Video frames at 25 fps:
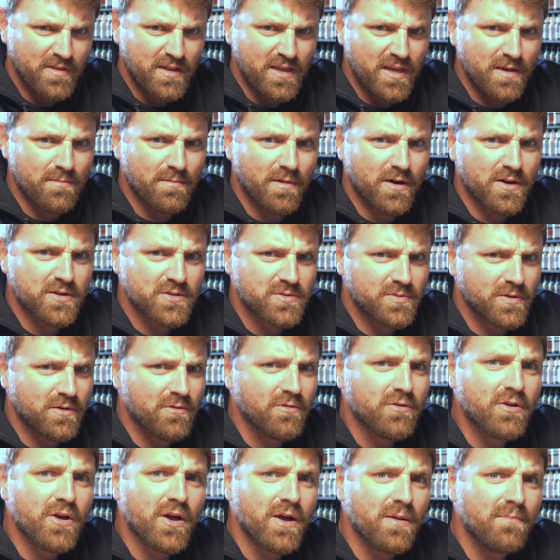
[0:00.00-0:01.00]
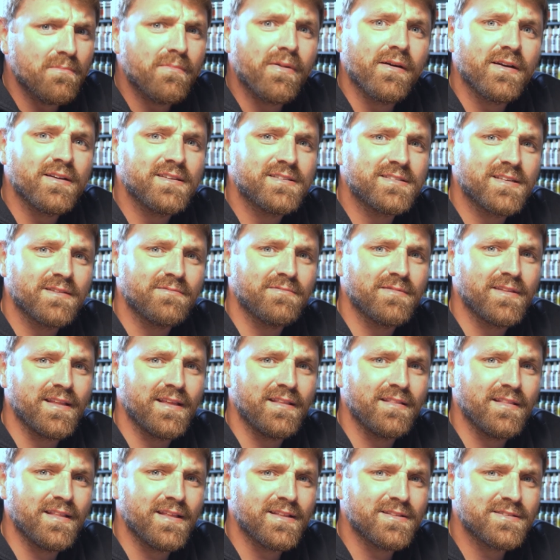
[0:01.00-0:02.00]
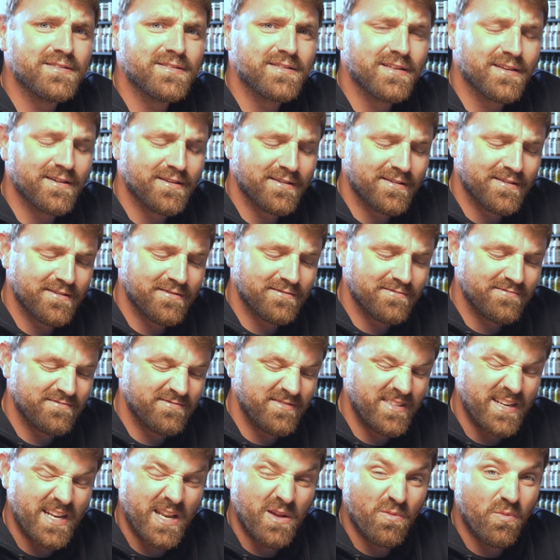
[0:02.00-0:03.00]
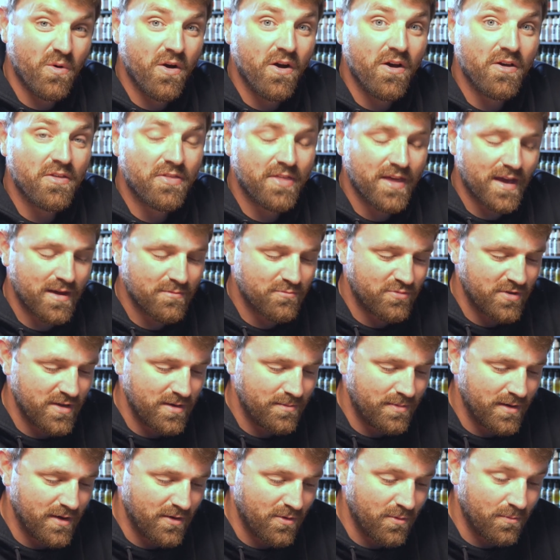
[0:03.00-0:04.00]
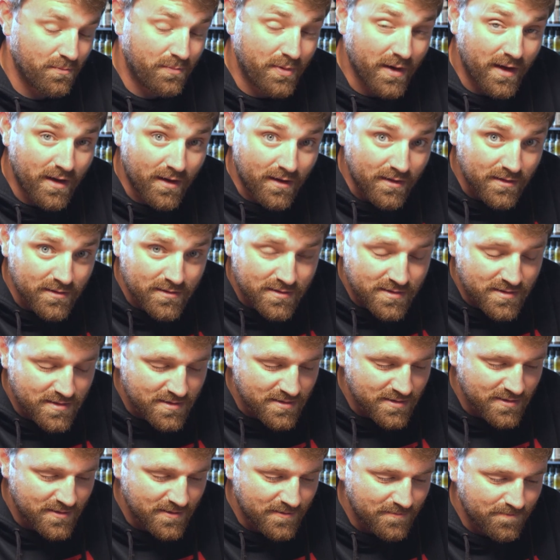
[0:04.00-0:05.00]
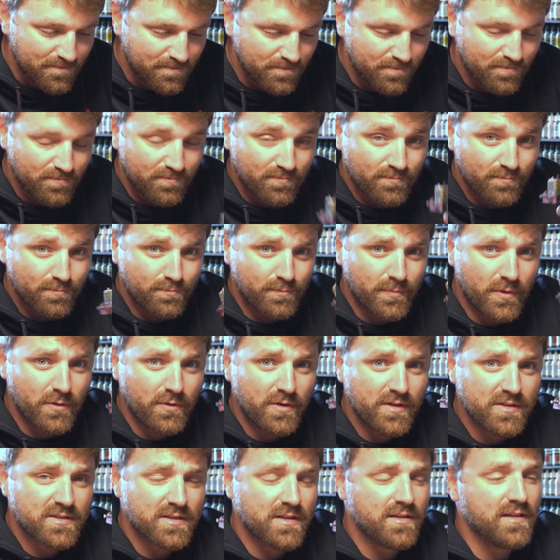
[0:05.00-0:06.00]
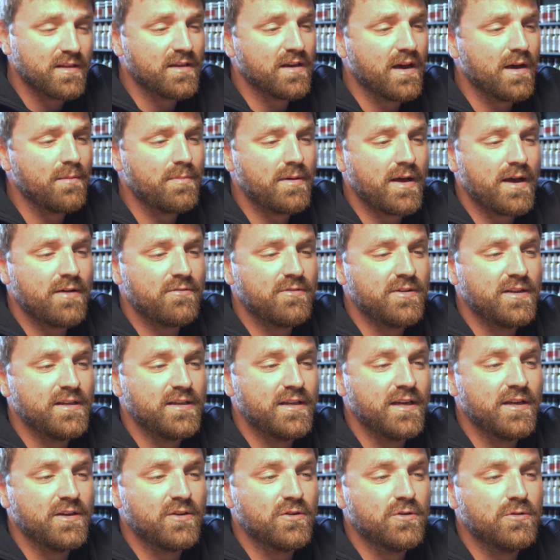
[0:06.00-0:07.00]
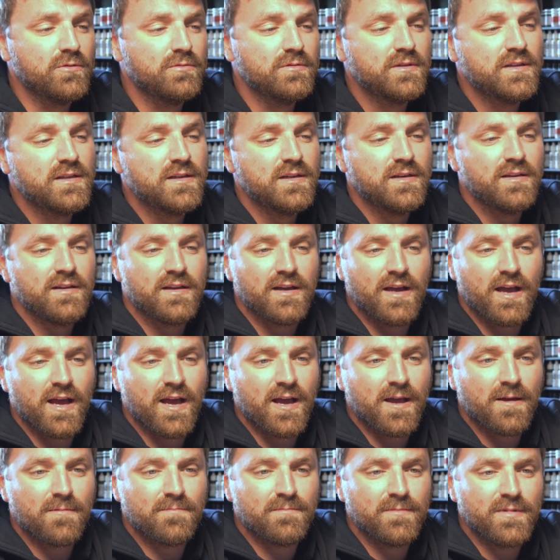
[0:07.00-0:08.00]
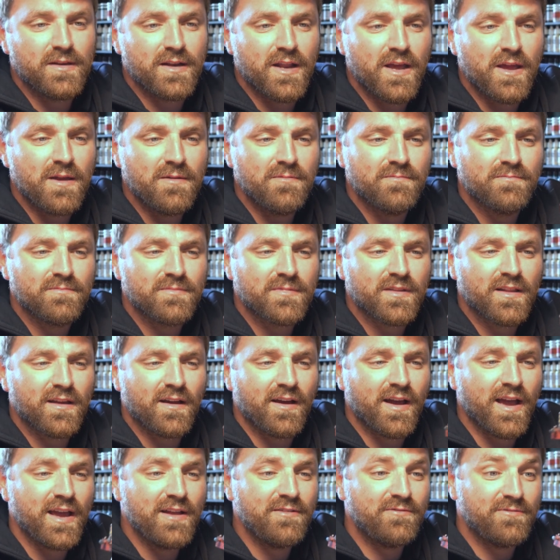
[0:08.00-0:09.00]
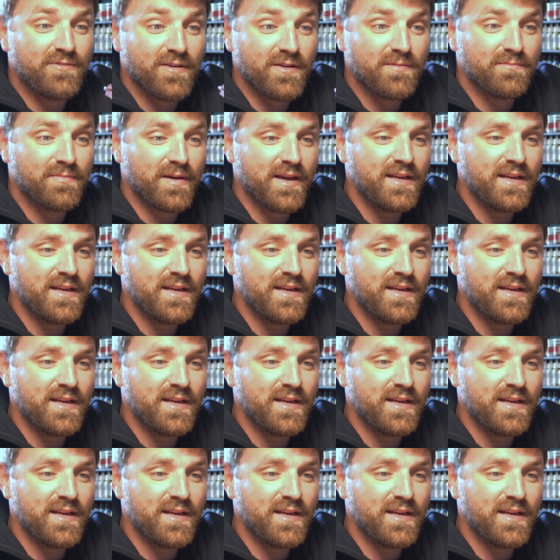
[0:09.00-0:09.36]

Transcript: You might as well go and buy something that's really worth that pre-built. But building something up, having a giggle, I had fun